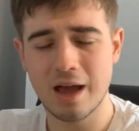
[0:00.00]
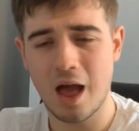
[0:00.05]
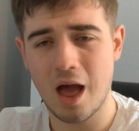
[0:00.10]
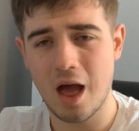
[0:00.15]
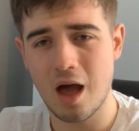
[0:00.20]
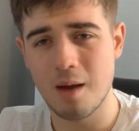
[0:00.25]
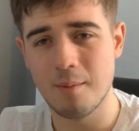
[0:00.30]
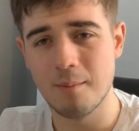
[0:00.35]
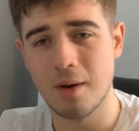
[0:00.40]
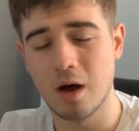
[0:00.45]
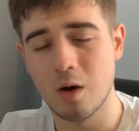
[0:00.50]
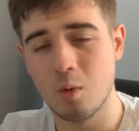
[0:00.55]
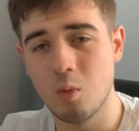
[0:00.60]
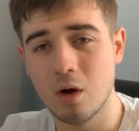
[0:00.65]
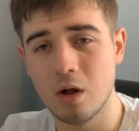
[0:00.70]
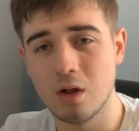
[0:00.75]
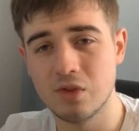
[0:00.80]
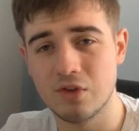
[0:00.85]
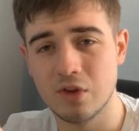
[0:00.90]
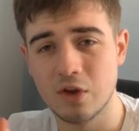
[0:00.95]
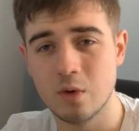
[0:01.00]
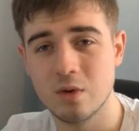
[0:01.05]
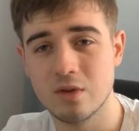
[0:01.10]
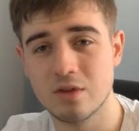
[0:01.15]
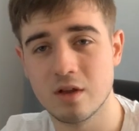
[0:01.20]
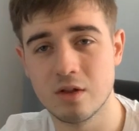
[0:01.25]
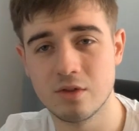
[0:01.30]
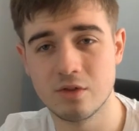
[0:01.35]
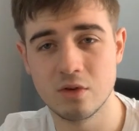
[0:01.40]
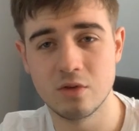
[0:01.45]
What I'll do is
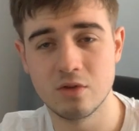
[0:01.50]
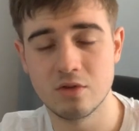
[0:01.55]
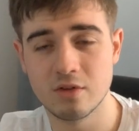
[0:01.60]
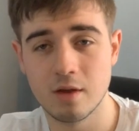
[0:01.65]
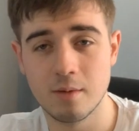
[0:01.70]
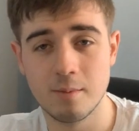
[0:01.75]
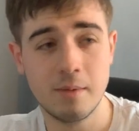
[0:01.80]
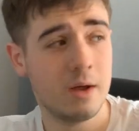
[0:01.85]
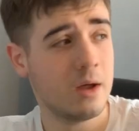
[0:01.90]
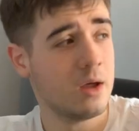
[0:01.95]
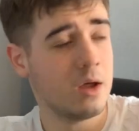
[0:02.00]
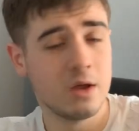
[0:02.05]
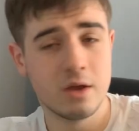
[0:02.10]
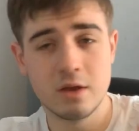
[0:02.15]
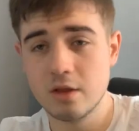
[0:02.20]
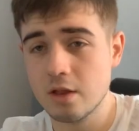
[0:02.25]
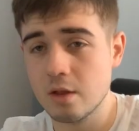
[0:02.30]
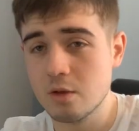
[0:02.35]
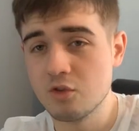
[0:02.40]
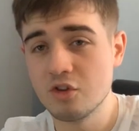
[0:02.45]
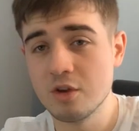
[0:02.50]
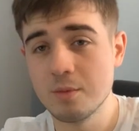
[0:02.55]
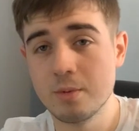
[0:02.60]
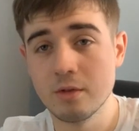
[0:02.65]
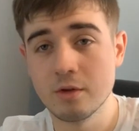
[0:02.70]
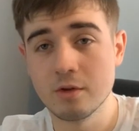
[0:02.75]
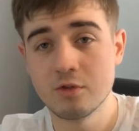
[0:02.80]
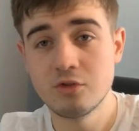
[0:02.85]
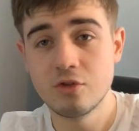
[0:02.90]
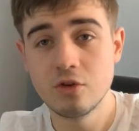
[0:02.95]
I'll do some, you know, shipping
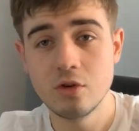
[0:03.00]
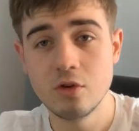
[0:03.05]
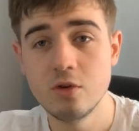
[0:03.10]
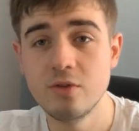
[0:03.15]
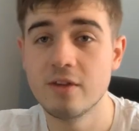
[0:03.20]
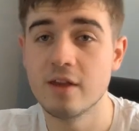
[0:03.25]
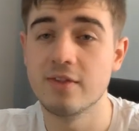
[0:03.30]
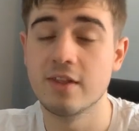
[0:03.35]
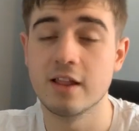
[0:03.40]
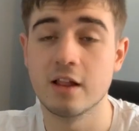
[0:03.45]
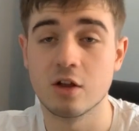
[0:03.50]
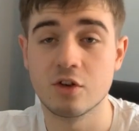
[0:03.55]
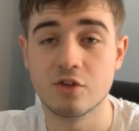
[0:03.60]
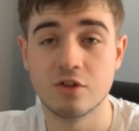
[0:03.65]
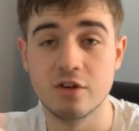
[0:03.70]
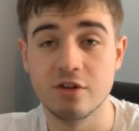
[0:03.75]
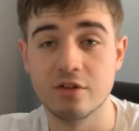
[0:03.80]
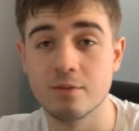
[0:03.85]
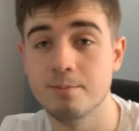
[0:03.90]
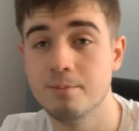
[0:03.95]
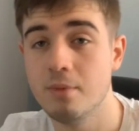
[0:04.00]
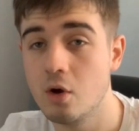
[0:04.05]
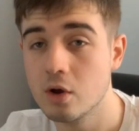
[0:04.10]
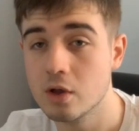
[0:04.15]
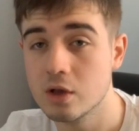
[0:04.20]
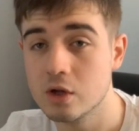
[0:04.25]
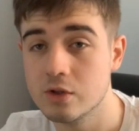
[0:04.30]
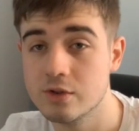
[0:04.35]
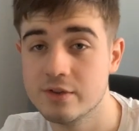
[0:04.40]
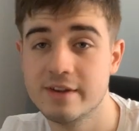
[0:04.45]
off shoes, and then I'll show you some botting
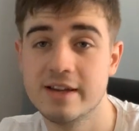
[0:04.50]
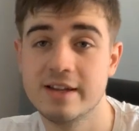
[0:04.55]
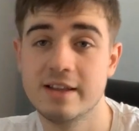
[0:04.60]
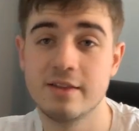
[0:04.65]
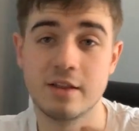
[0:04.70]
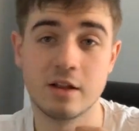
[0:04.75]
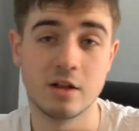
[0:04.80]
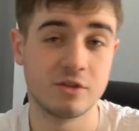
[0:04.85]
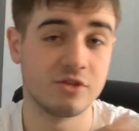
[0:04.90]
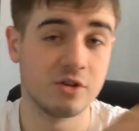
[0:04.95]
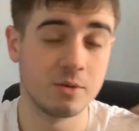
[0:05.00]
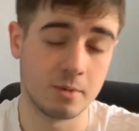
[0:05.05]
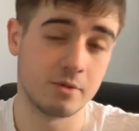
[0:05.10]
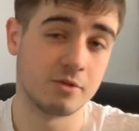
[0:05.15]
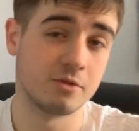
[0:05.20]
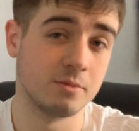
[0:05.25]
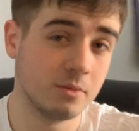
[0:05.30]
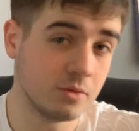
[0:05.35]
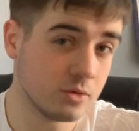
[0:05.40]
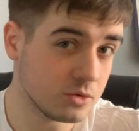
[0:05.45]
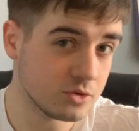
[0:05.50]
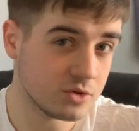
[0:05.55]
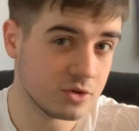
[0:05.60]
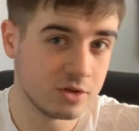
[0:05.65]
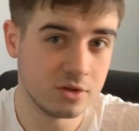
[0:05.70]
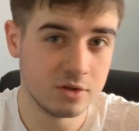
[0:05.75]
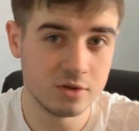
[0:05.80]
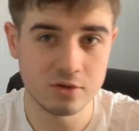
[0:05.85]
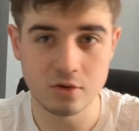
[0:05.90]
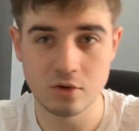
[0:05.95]
content, and I'll ship off some more
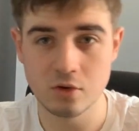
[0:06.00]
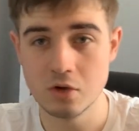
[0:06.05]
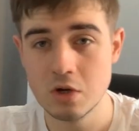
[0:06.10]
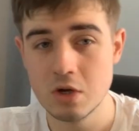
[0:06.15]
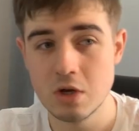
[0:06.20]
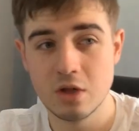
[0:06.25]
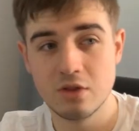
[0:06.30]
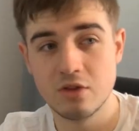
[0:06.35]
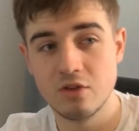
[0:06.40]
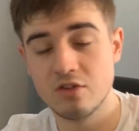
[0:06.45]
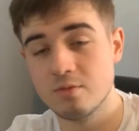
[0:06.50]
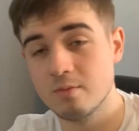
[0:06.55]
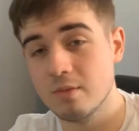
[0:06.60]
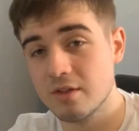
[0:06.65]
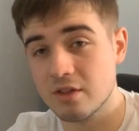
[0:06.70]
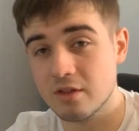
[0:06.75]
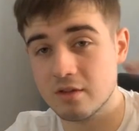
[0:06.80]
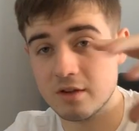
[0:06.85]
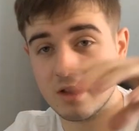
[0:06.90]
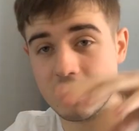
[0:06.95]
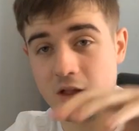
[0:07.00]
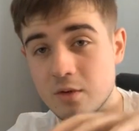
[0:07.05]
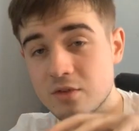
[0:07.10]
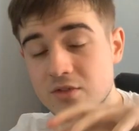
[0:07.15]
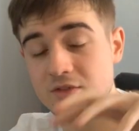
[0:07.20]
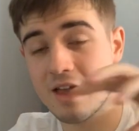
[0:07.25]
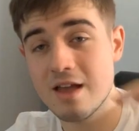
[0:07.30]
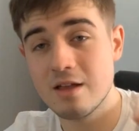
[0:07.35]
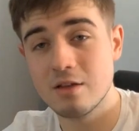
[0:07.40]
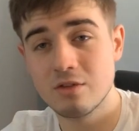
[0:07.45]
shoes or do some other, you know,
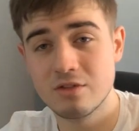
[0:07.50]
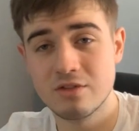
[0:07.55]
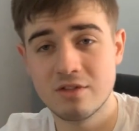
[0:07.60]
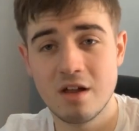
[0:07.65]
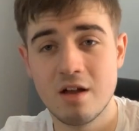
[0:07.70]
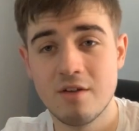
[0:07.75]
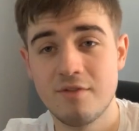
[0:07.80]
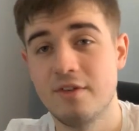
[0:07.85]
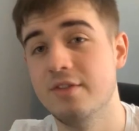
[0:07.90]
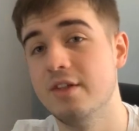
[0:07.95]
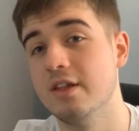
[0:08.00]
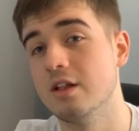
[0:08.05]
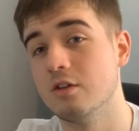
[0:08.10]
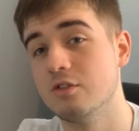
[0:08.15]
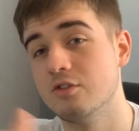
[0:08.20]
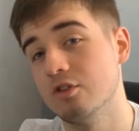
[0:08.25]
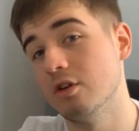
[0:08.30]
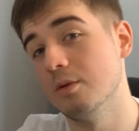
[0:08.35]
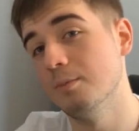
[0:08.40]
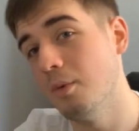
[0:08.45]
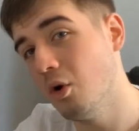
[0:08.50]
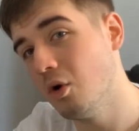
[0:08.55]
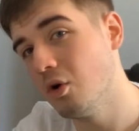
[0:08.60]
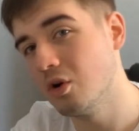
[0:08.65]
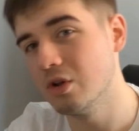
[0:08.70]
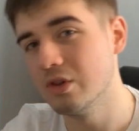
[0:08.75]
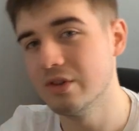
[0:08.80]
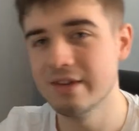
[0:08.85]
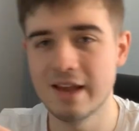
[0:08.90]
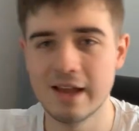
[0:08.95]
sales stuff, and then I'll show you botting
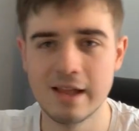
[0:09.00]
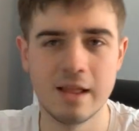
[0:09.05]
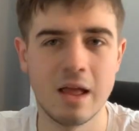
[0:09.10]
content.